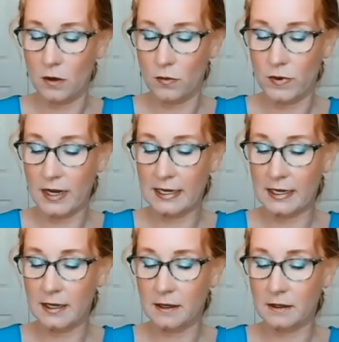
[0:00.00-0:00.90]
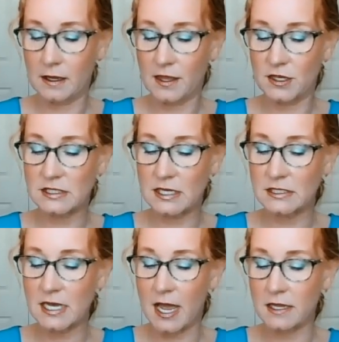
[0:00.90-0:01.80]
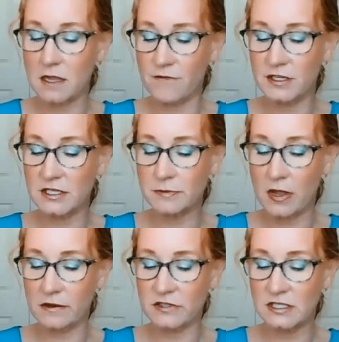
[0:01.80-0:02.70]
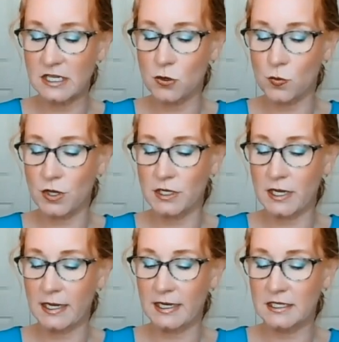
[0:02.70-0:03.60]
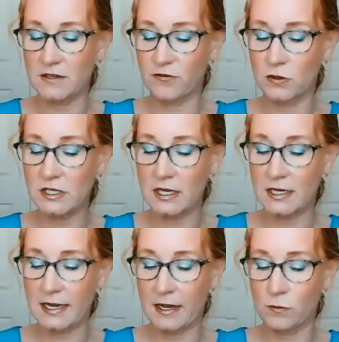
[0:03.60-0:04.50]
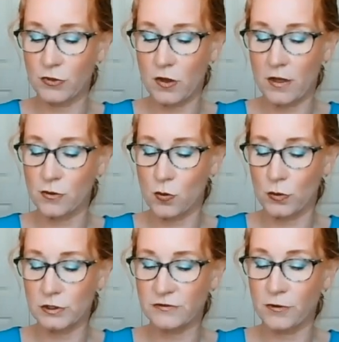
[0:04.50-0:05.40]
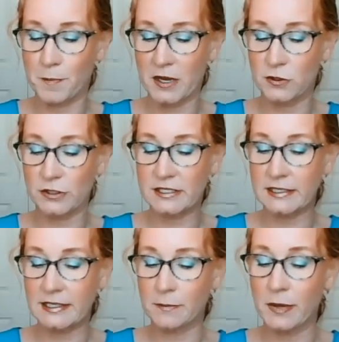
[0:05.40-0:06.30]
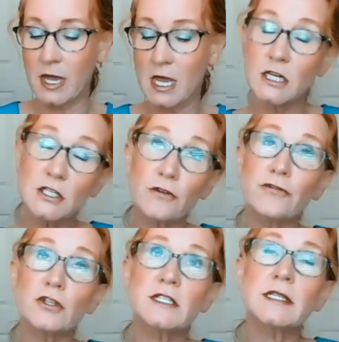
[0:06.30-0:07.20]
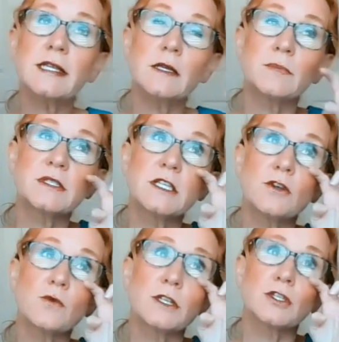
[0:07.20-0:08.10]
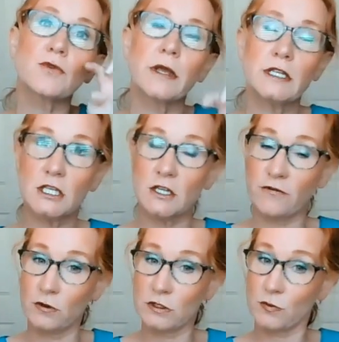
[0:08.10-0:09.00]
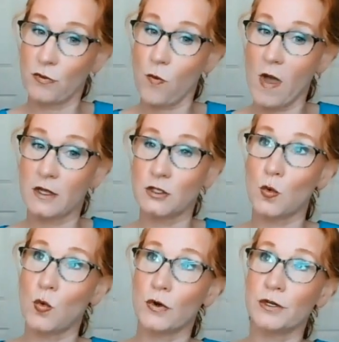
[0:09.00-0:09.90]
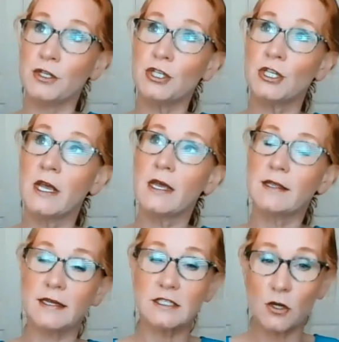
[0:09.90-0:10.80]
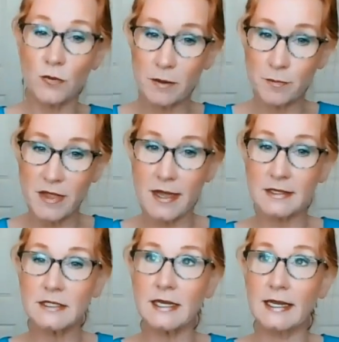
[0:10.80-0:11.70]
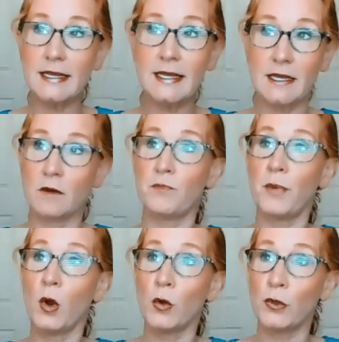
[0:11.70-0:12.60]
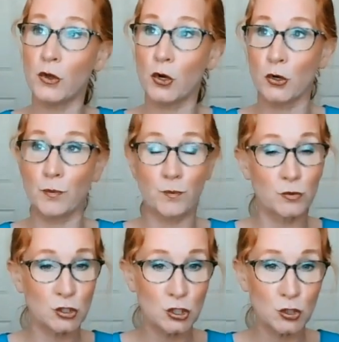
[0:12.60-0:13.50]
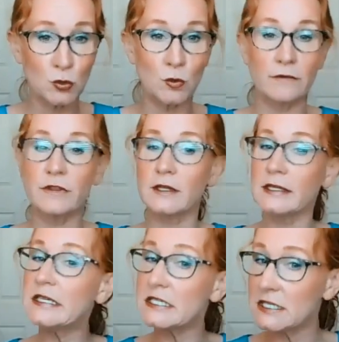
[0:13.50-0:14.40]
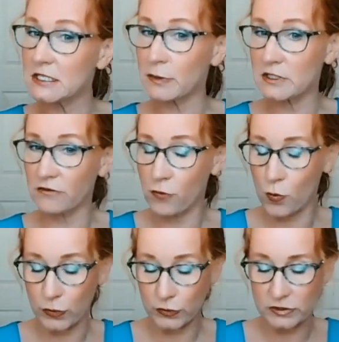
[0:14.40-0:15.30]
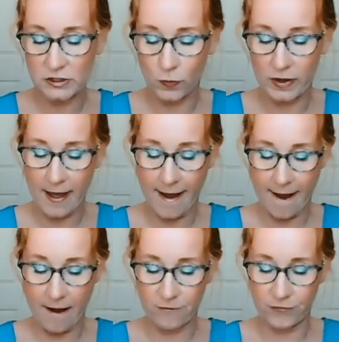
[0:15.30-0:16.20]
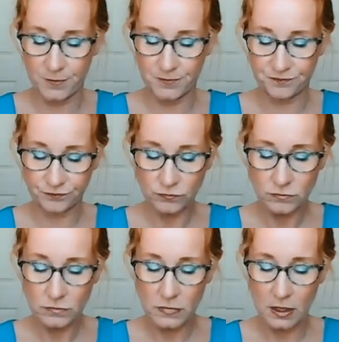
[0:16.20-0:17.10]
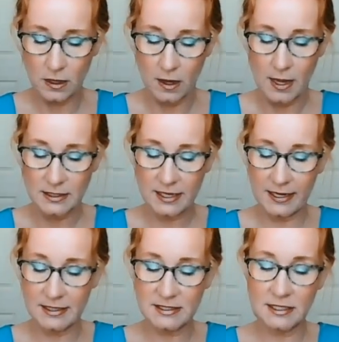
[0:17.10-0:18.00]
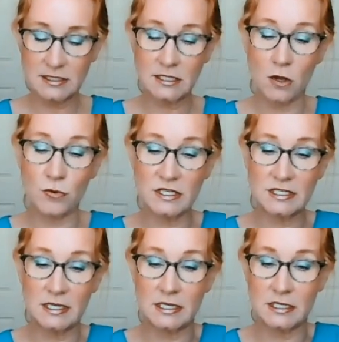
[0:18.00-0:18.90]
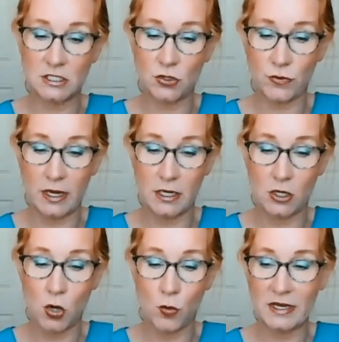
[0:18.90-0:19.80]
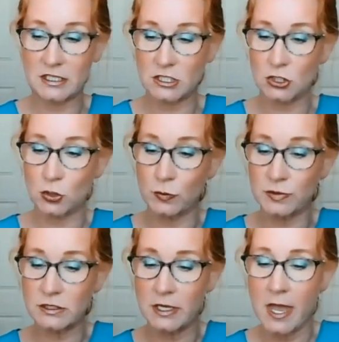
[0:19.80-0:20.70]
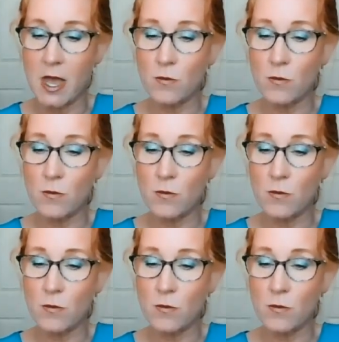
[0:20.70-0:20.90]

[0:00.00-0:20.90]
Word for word: All right. Katha says, I love the smell of cedarwood and I diffuse it at night with other oils for better sleep. So, for sleep, cedarwood is great to diffuse with wild orange. That's a great blend. And both are two of the least expensive oils that we have. Diane says, celery seed is great in homemade soups.